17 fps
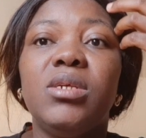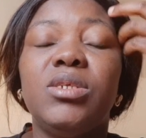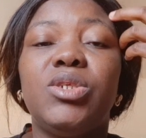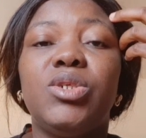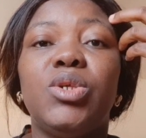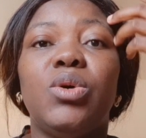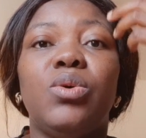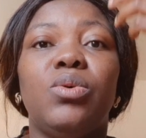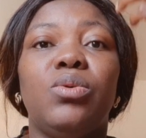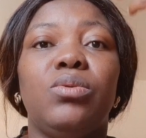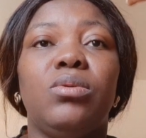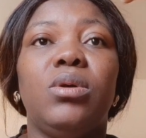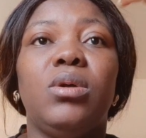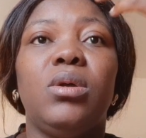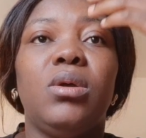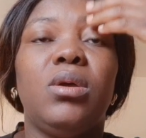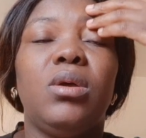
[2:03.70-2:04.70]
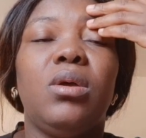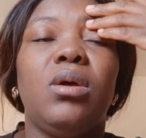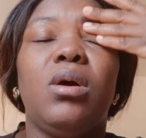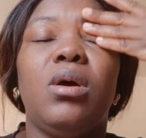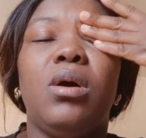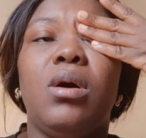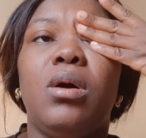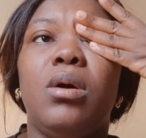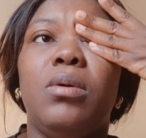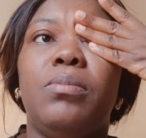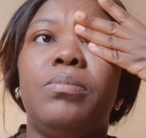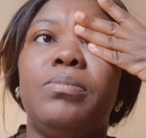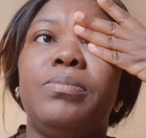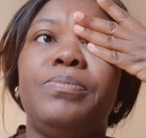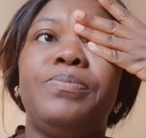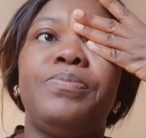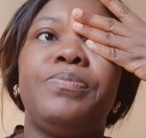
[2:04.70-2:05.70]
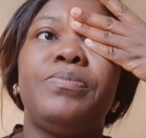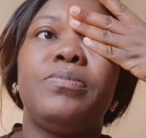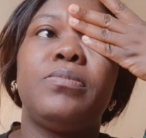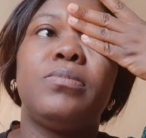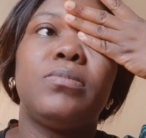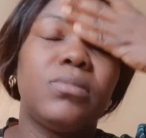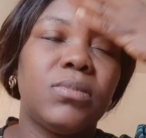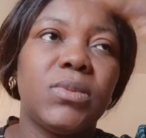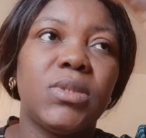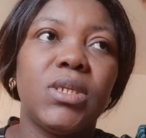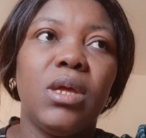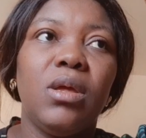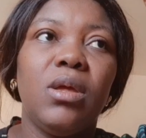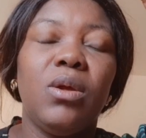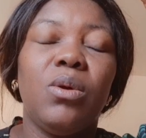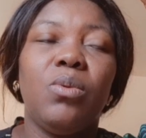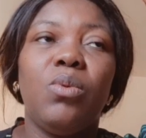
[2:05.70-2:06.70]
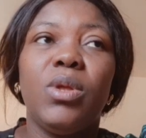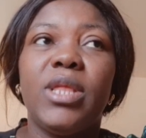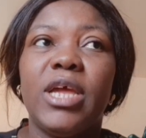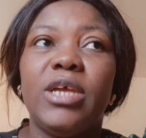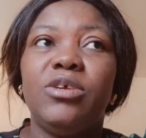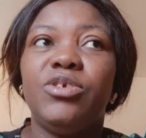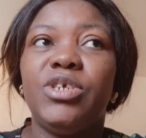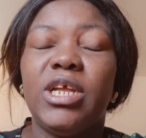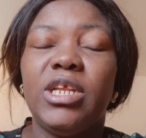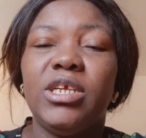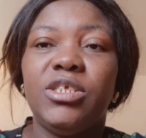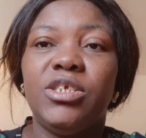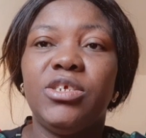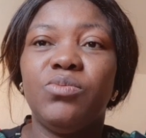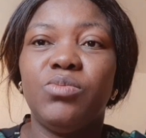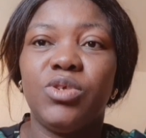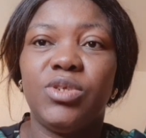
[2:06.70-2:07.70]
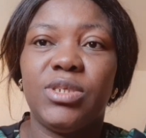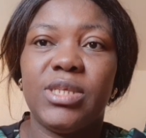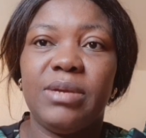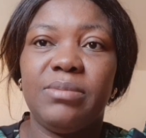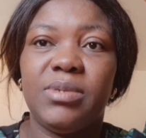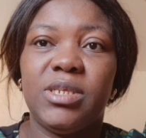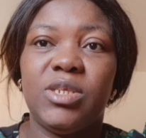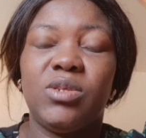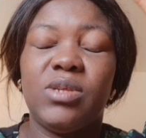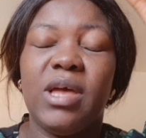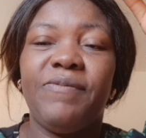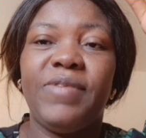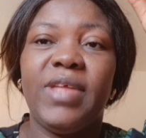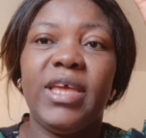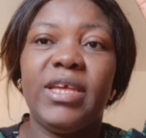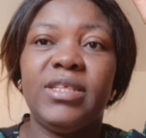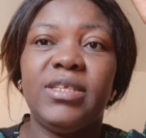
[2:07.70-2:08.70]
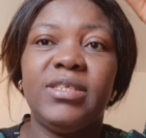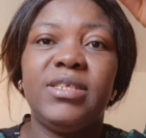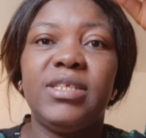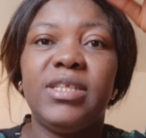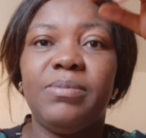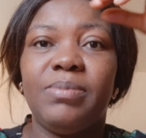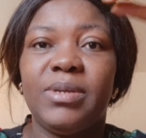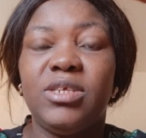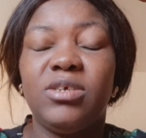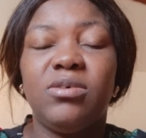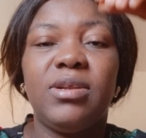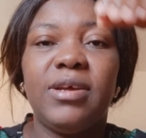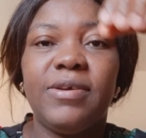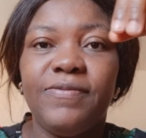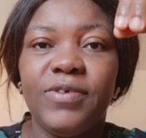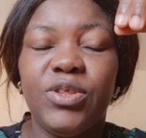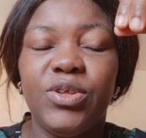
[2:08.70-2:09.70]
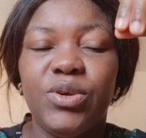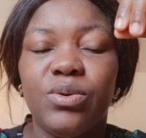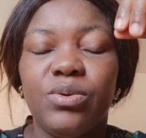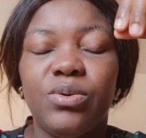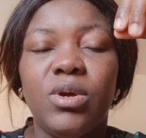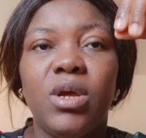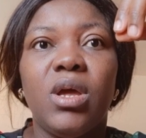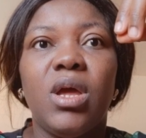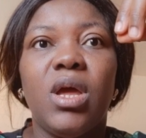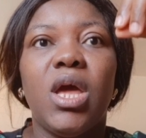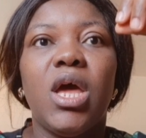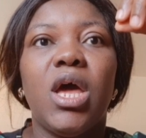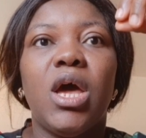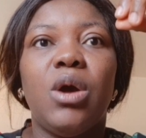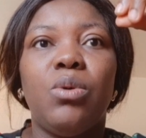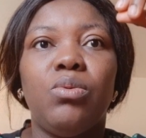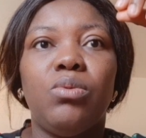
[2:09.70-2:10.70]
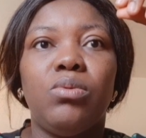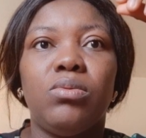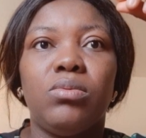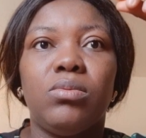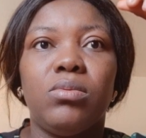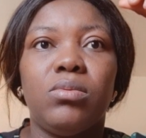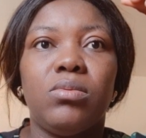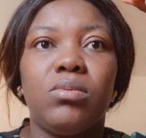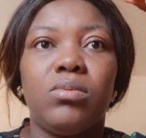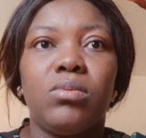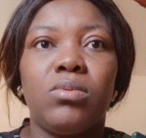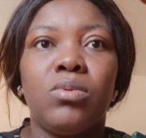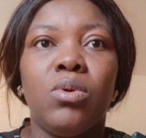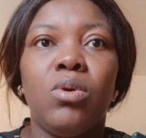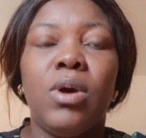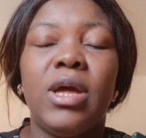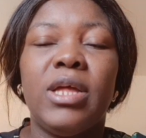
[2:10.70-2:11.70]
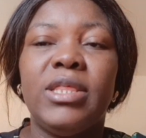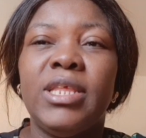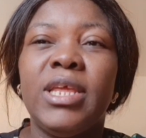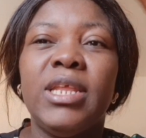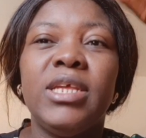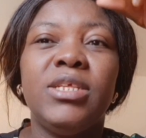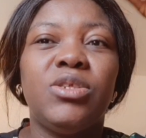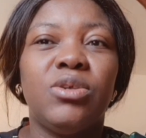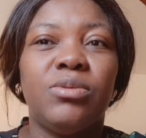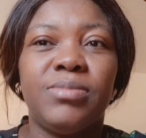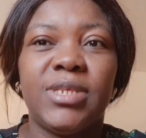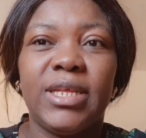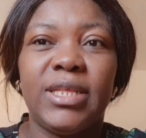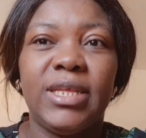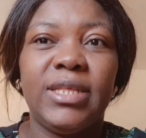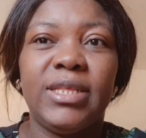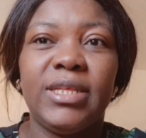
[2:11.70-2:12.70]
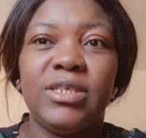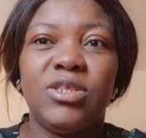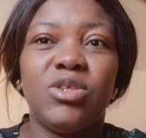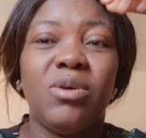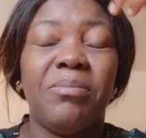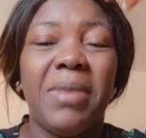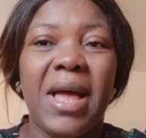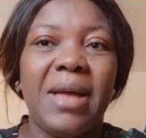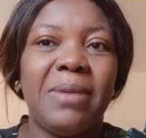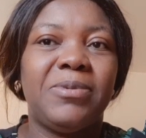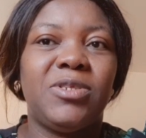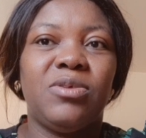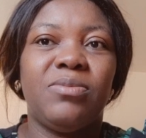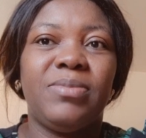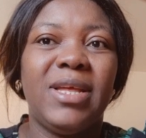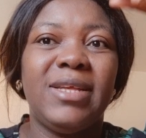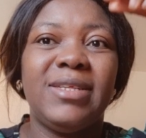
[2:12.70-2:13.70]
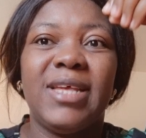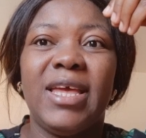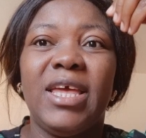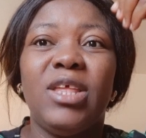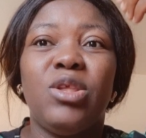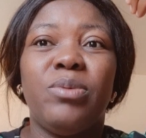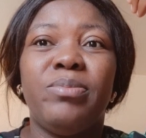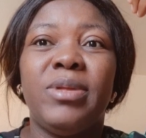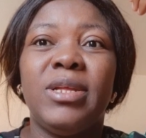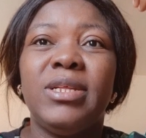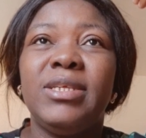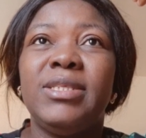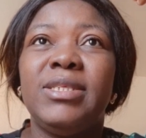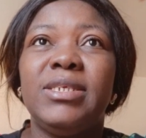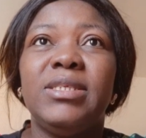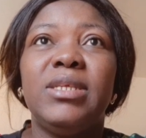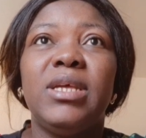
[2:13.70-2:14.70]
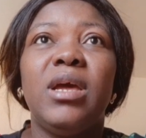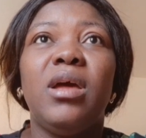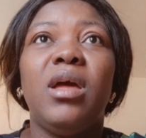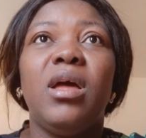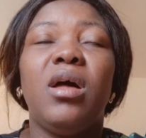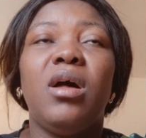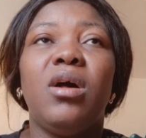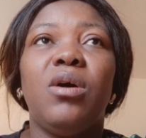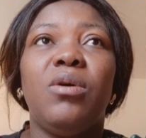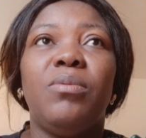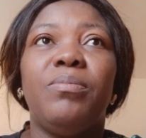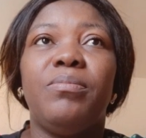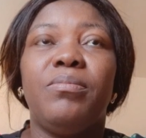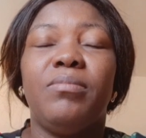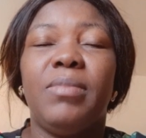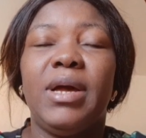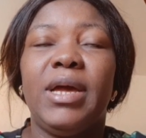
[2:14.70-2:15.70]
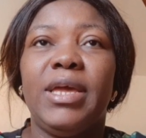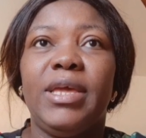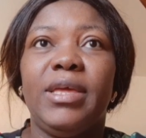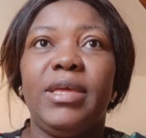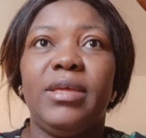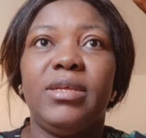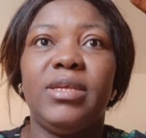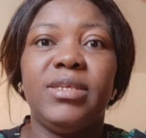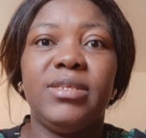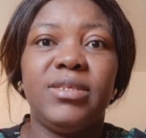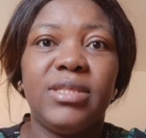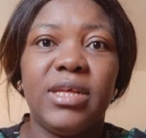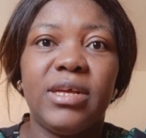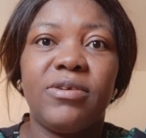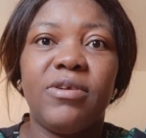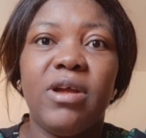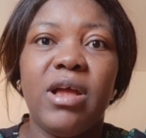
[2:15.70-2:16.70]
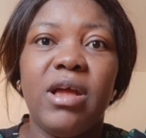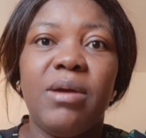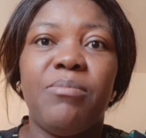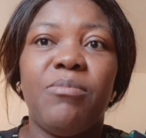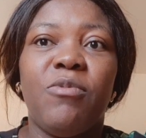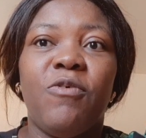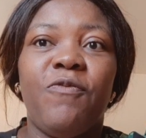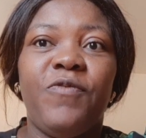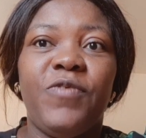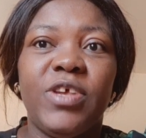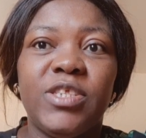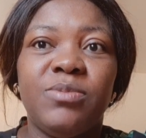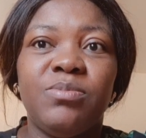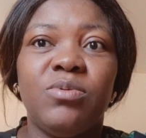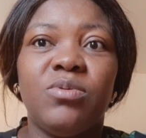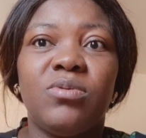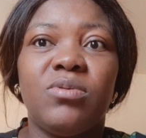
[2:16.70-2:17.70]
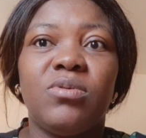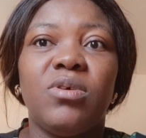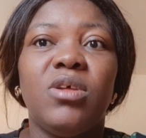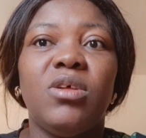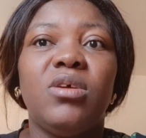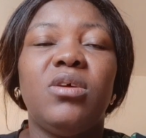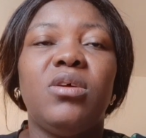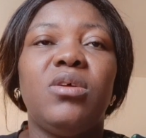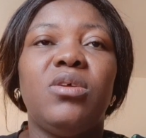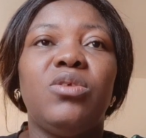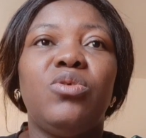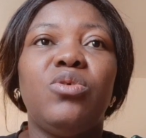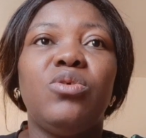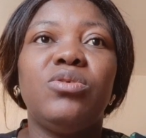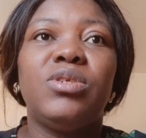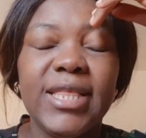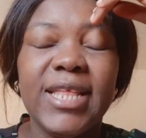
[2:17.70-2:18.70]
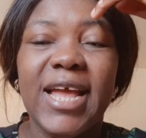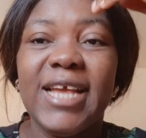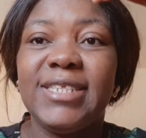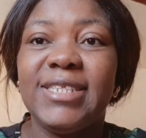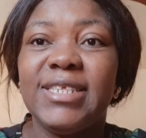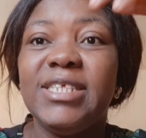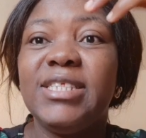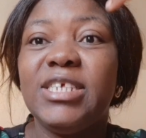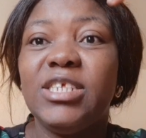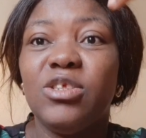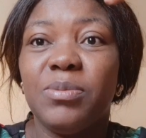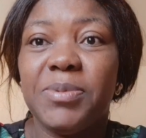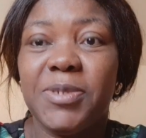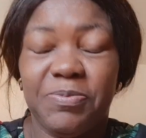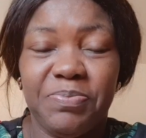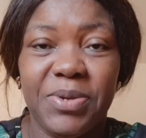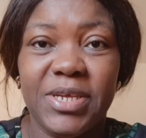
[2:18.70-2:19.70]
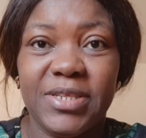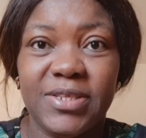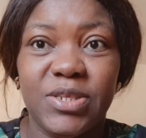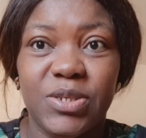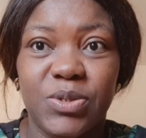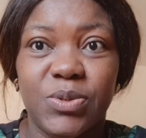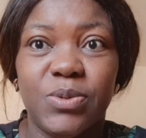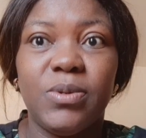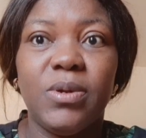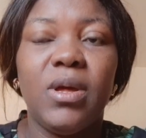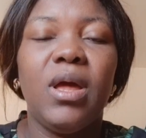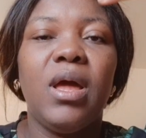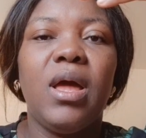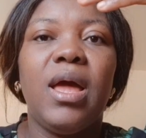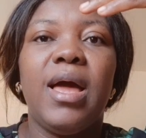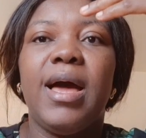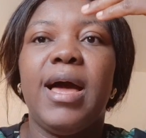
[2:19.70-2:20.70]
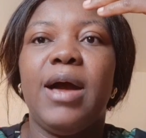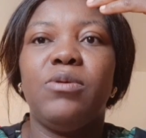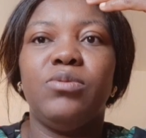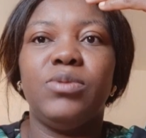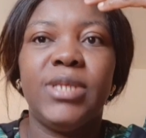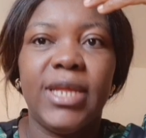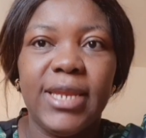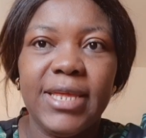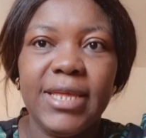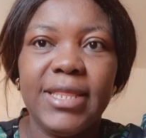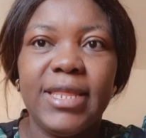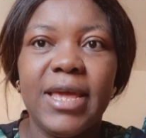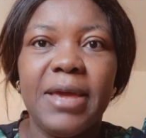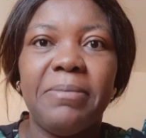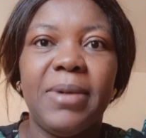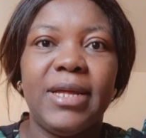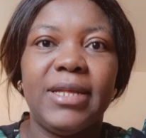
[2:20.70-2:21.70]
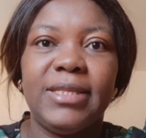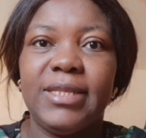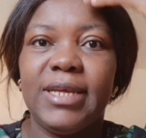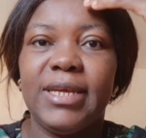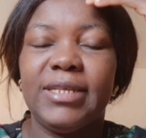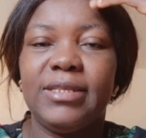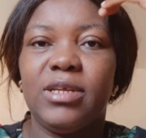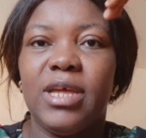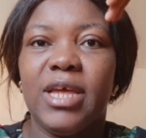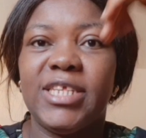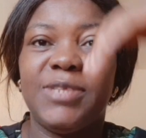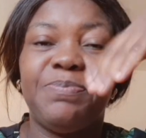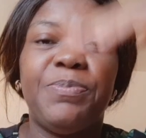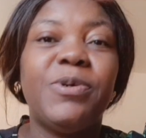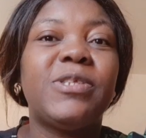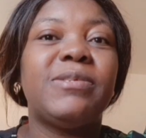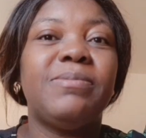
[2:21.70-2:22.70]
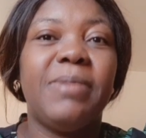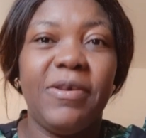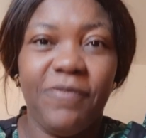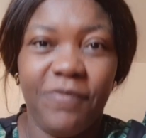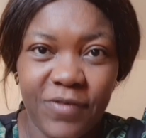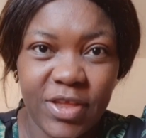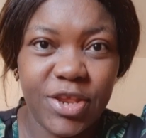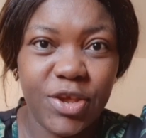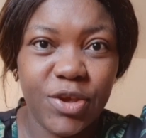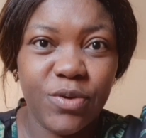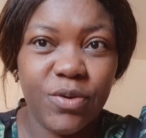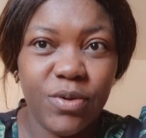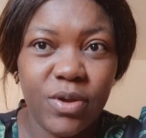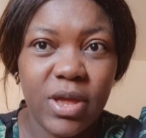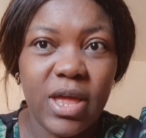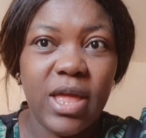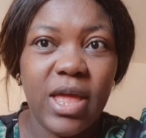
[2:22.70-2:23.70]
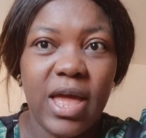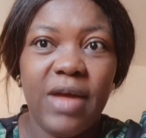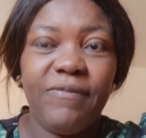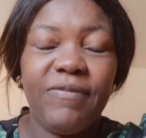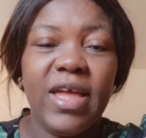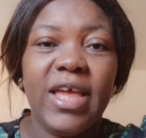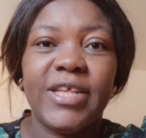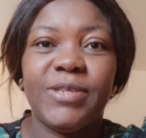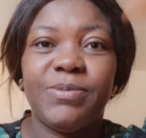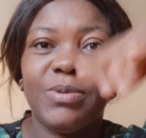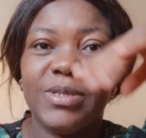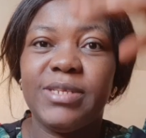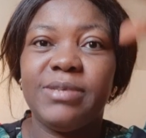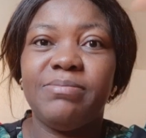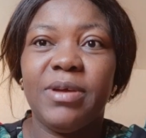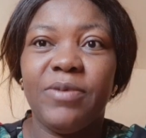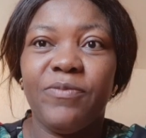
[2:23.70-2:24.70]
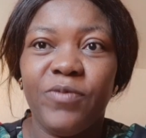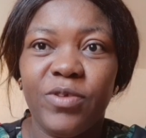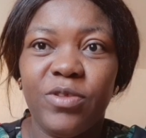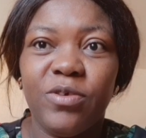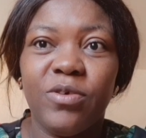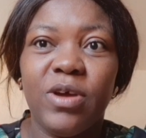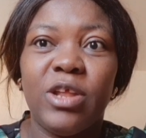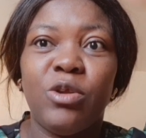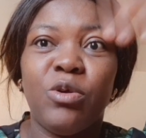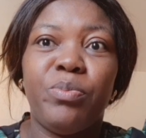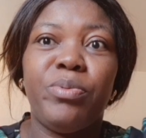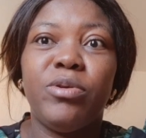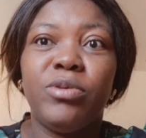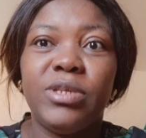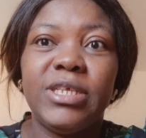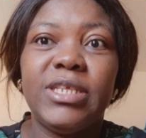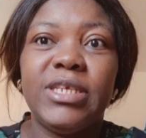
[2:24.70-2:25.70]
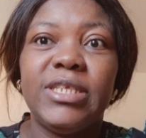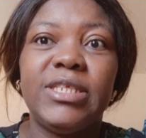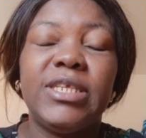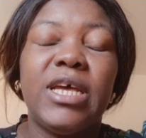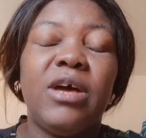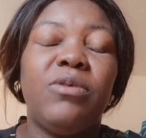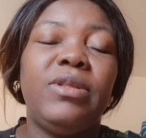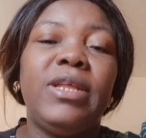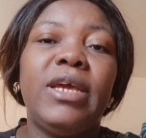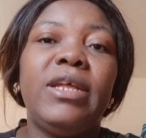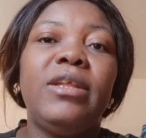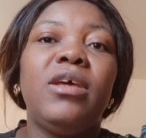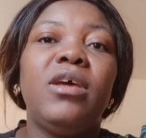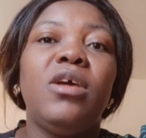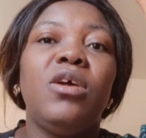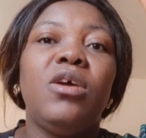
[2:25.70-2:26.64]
So what I usually do most times is after editing a particular video, I will go and delete some certain things, some apps. Sometimes I end up deleting my Instagram or Facebook. Those are eating up space, you know. I will delete them and then export my video. After exporting my video and uploading it, I will then